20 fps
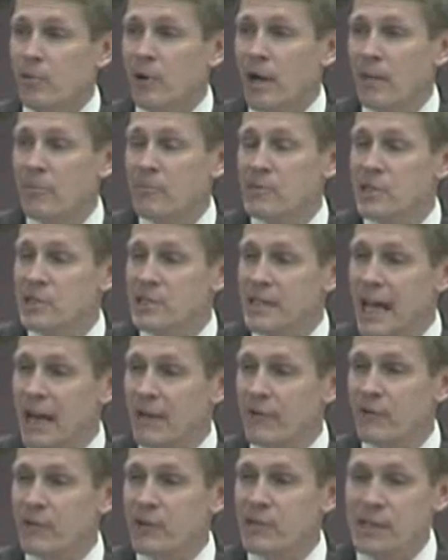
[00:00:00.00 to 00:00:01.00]
got a problem since
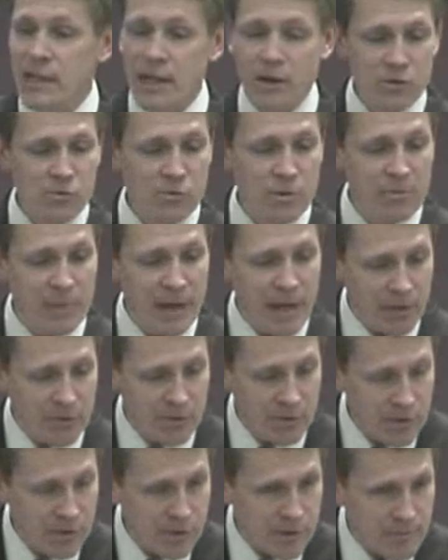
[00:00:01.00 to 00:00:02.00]
half of his letters were
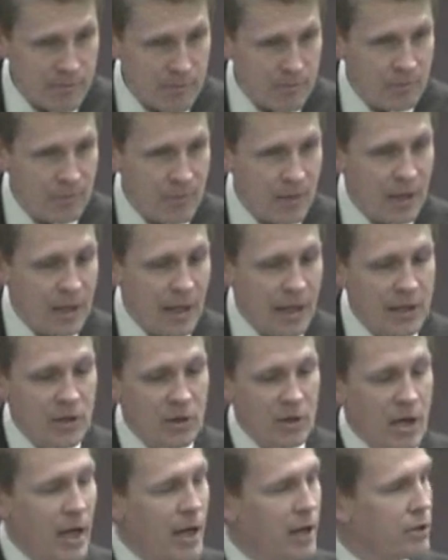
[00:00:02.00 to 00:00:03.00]
backwards. And
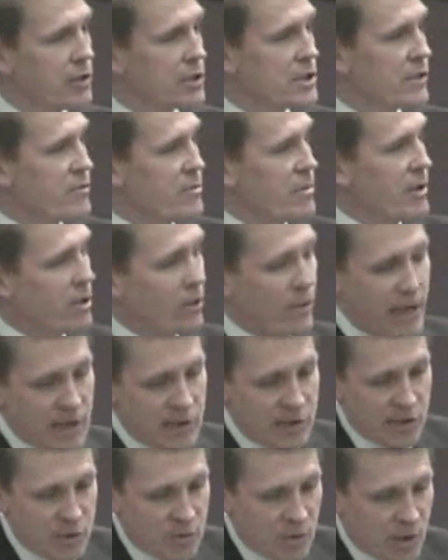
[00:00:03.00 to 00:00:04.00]
there are hundreds of amino
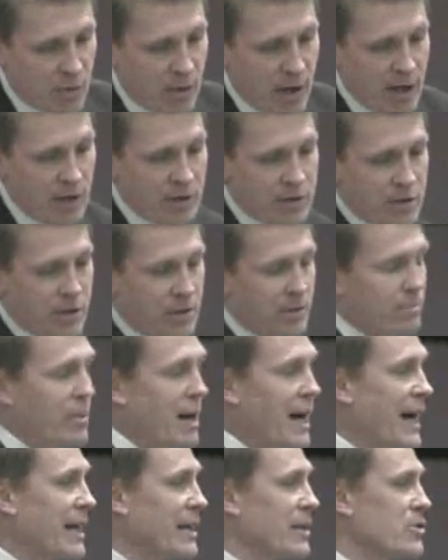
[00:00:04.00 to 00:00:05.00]
acids required to
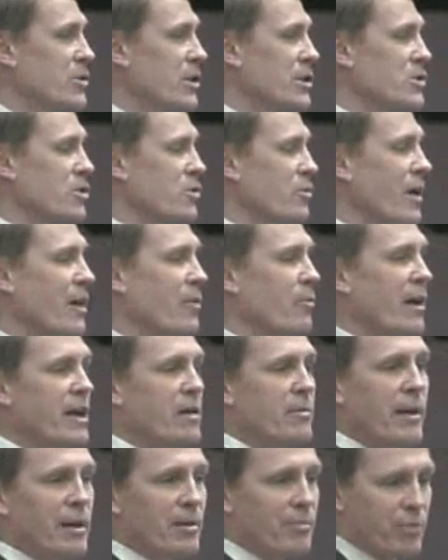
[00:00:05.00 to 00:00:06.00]
combine in just the right
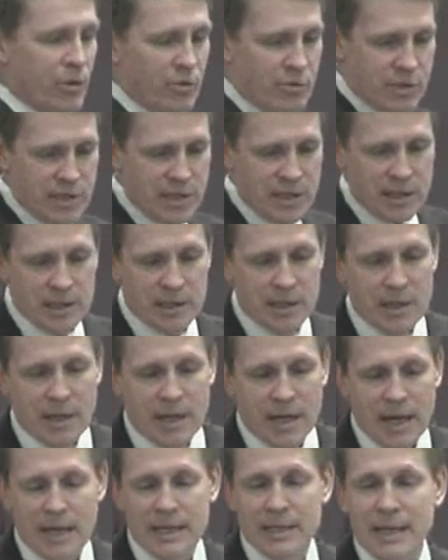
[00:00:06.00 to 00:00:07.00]
way to make a protein,
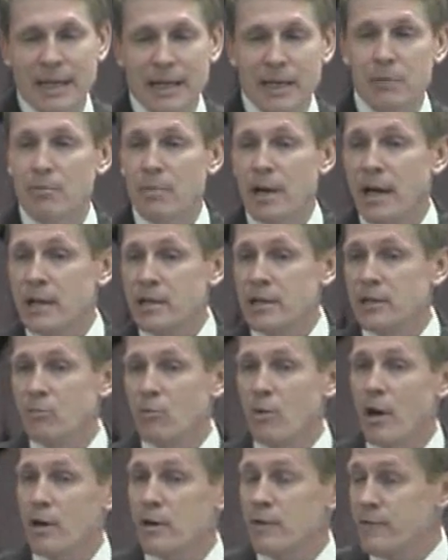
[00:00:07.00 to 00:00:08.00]
and they unbond
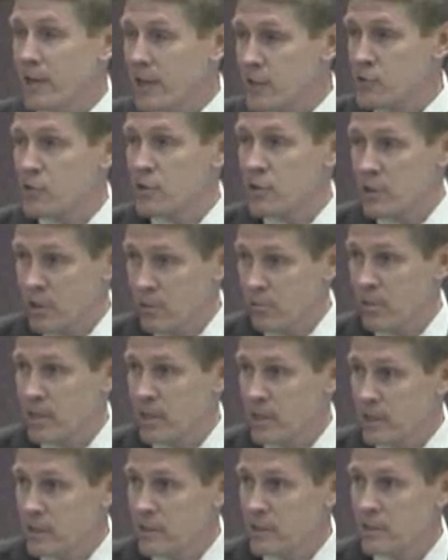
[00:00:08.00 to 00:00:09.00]
in water faster than they
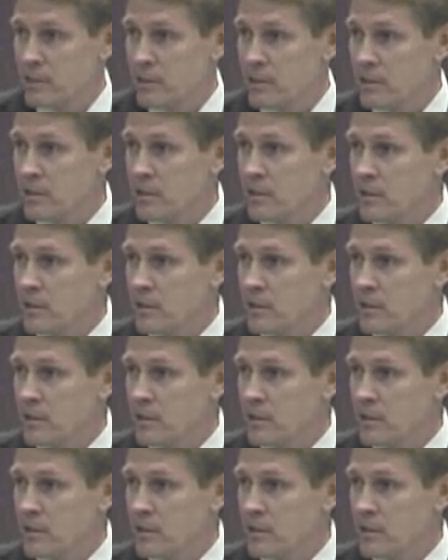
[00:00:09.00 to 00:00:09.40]
bond.